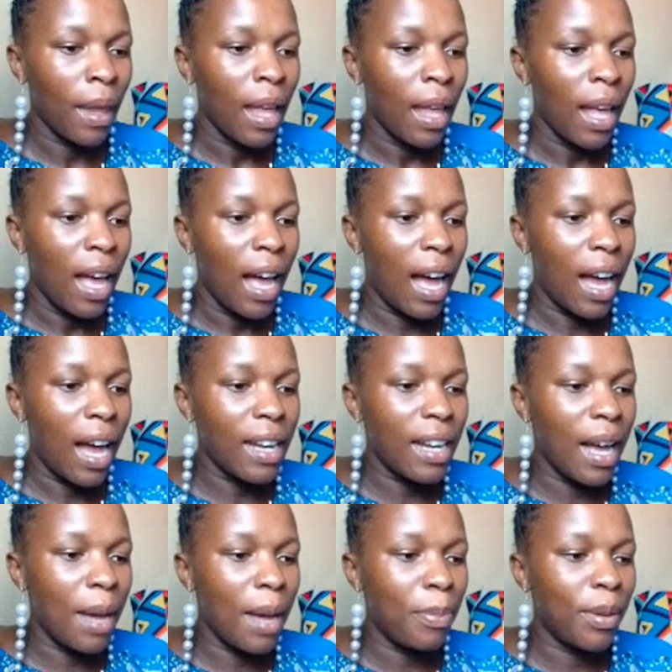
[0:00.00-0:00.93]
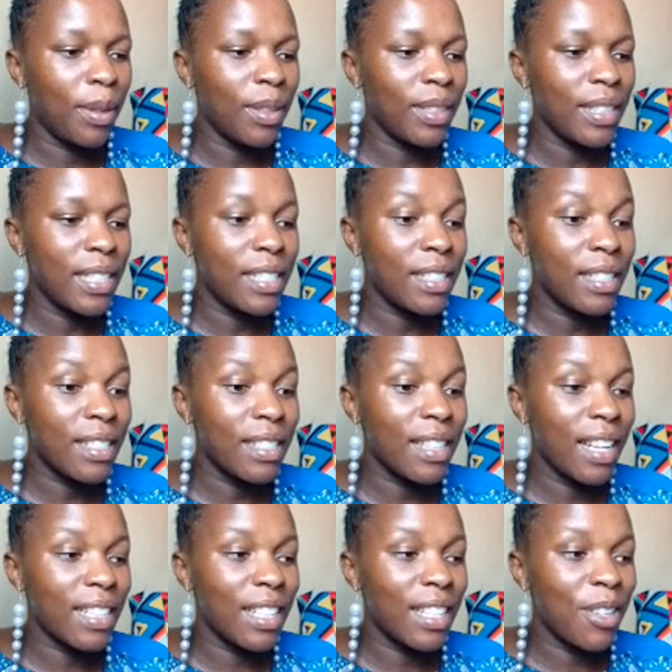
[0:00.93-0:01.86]
an Apple. It's just that I
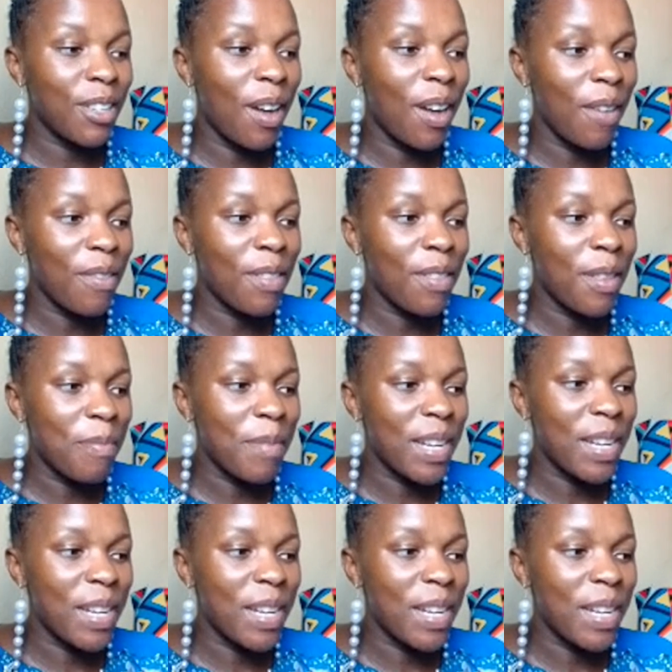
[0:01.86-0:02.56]
don't have the money